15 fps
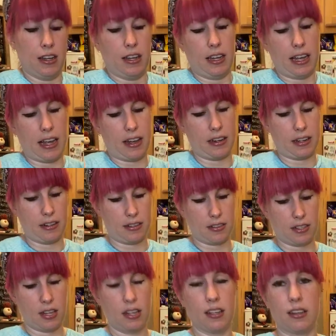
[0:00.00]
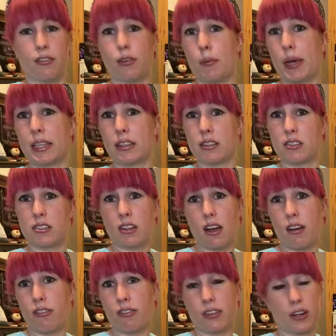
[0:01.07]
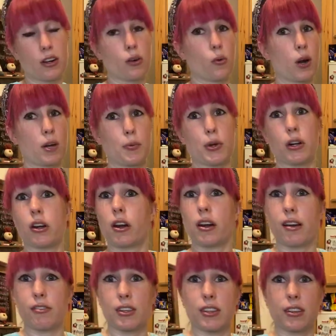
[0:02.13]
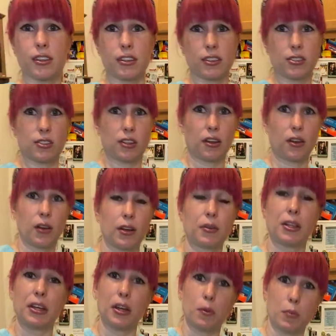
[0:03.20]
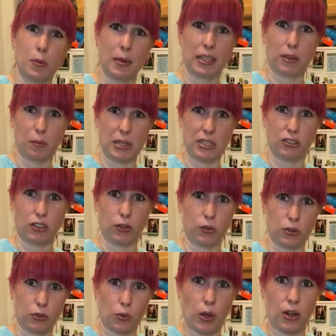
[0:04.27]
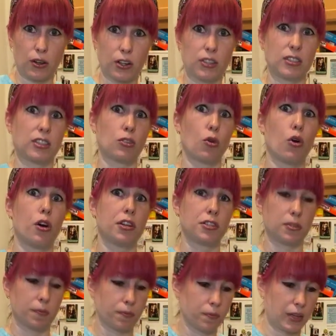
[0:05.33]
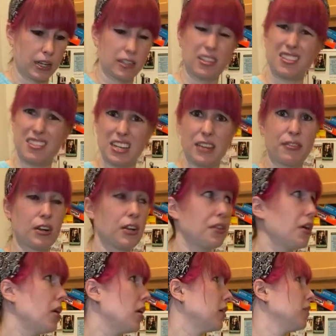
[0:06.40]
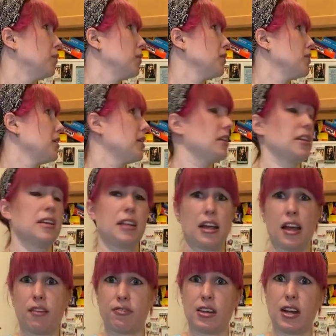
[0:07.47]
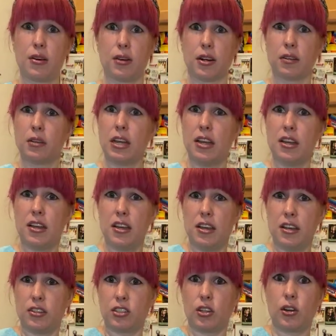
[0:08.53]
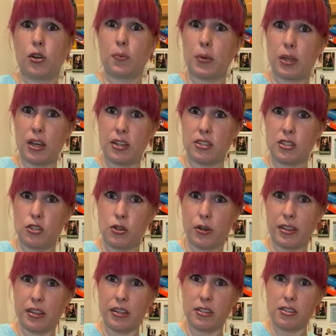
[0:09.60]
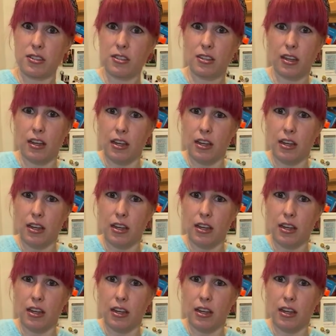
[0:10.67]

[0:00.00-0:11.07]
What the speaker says: And if you make this stuff, you're going to want to put it on everything. So I really hope you make the pistou as well because it's awesome. And it doesn't take very long. We're done at half an hour. So I hope you guys enjoyed this.